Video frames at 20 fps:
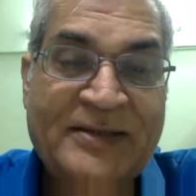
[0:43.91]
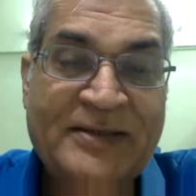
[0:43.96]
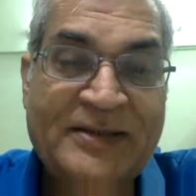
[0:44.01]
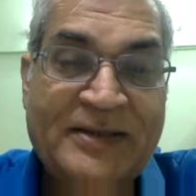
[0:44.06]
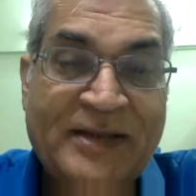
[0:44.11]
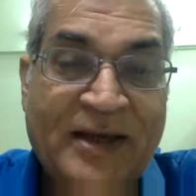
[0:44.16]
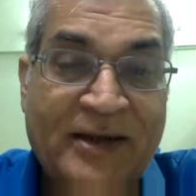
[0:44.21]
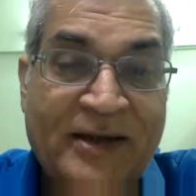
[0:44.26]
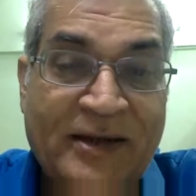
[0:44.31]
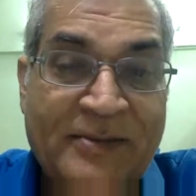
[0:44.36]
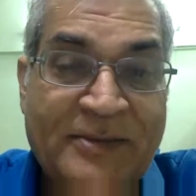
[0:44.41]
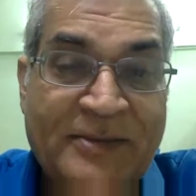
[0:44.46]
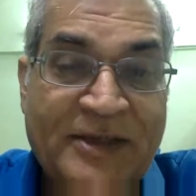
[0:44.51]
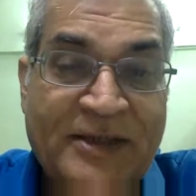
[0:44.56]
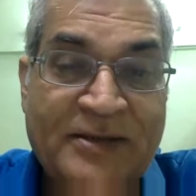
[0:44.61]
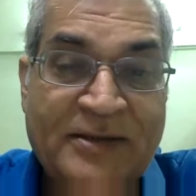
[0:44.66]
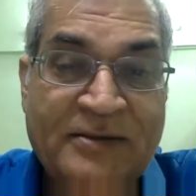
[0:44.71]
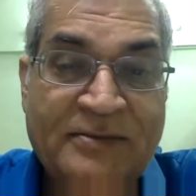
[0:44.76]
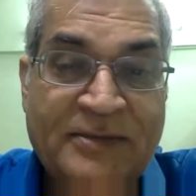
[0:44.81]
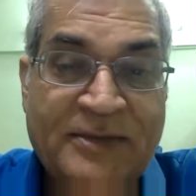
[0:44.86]
CRM
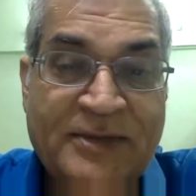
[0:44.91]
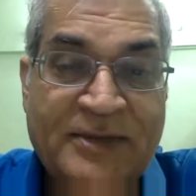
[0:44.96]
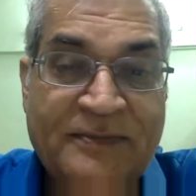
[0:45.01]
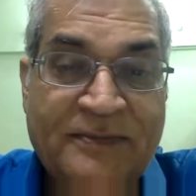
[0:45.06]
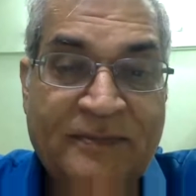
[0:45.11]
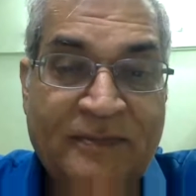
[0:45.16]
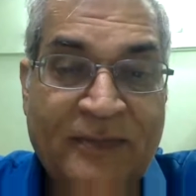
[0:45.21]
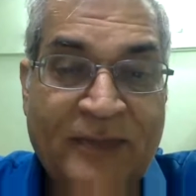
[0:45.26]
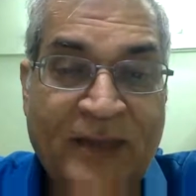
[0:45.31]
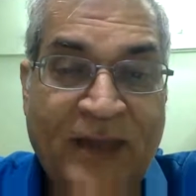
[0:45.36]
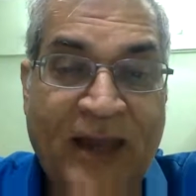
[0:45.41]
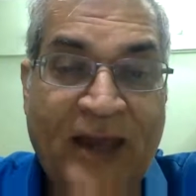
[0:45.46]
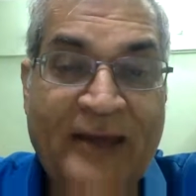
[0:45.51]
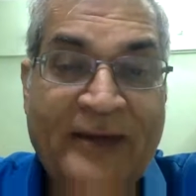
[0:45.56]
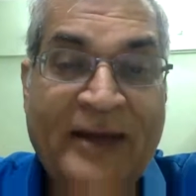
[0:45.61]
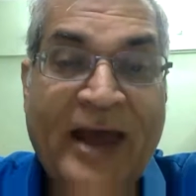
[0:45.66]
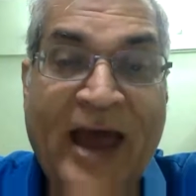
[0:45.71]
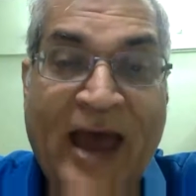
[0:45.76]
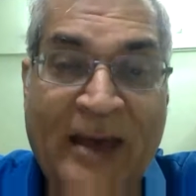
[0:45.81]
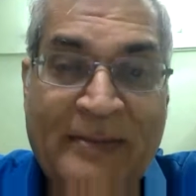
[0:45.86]
systems, and
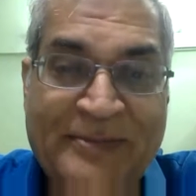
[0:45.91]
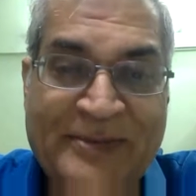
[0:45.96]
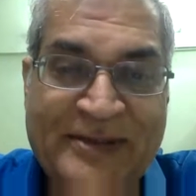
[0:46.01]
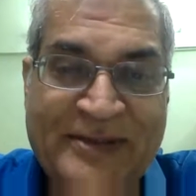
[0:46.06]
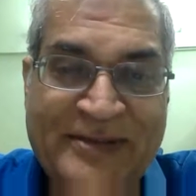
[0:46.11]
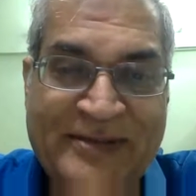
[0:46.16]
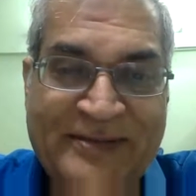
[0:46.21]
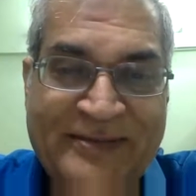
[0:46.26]
apps.